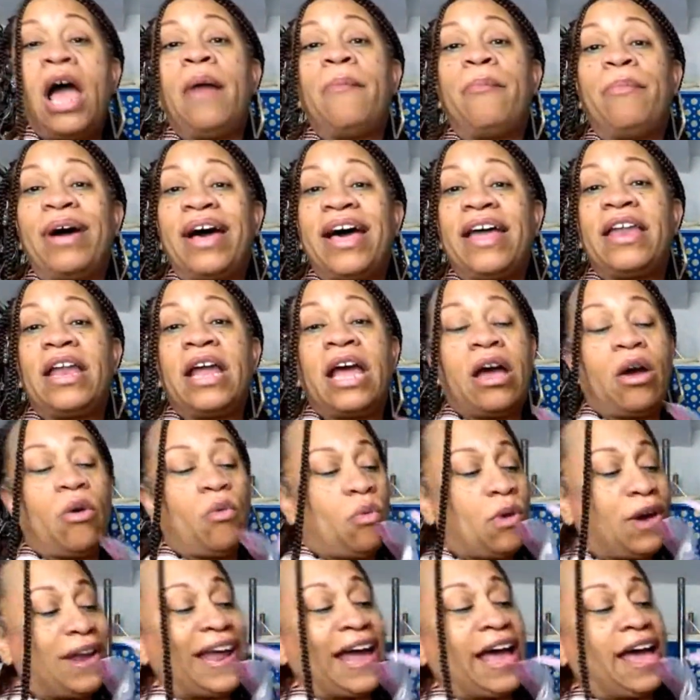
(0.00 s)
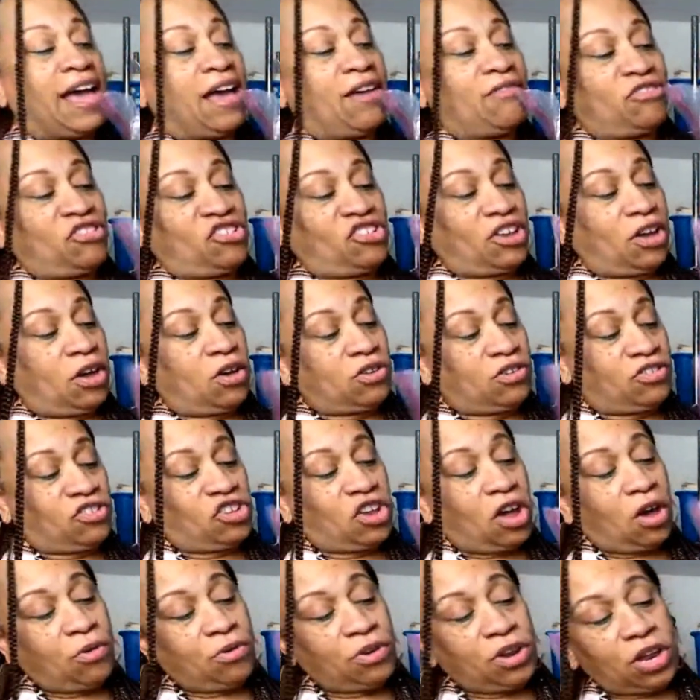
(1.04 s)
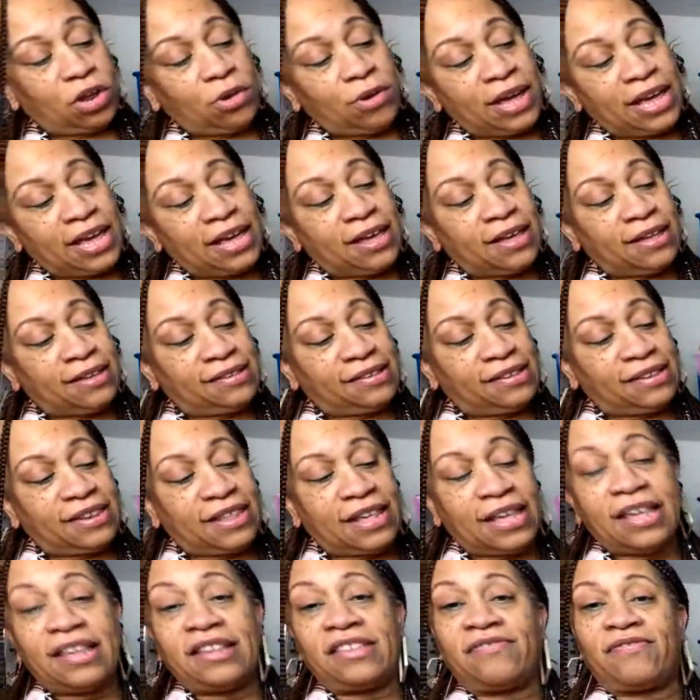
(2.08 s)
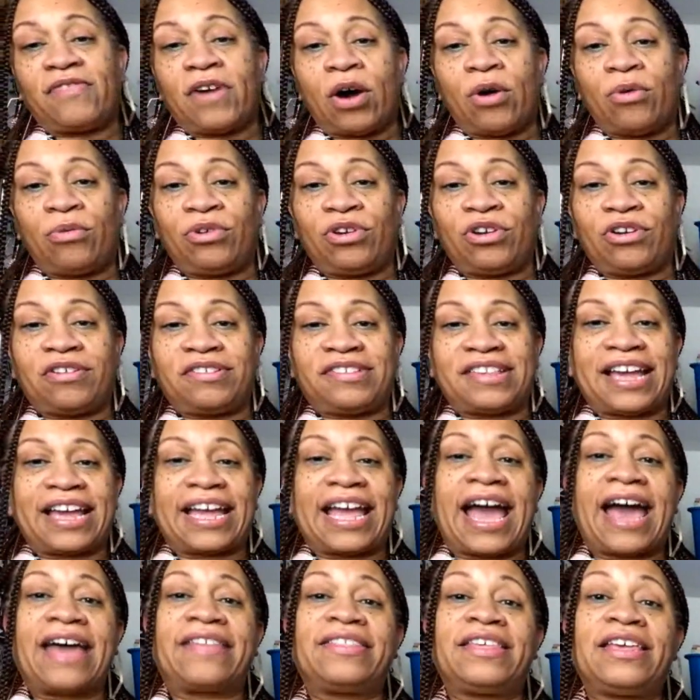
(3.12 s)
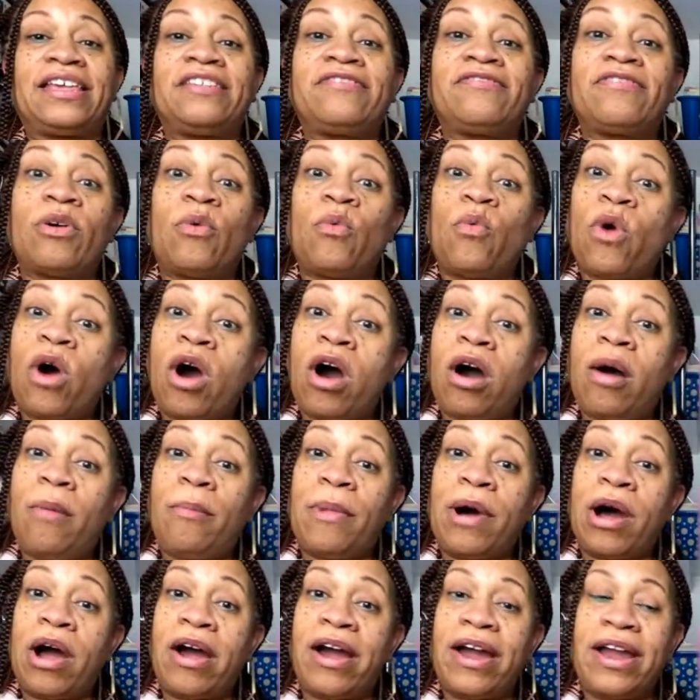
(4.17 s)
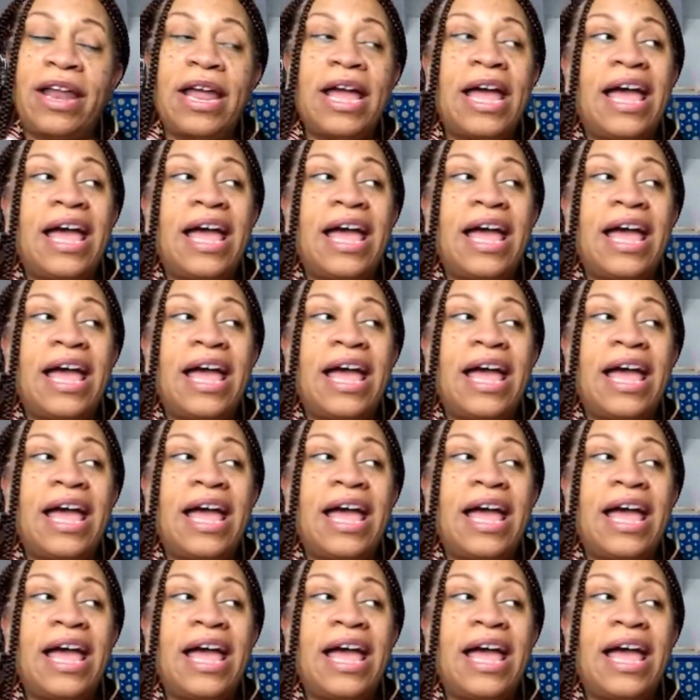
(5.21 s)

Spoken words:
But what I have shown you is these folders. I got these from Walmart.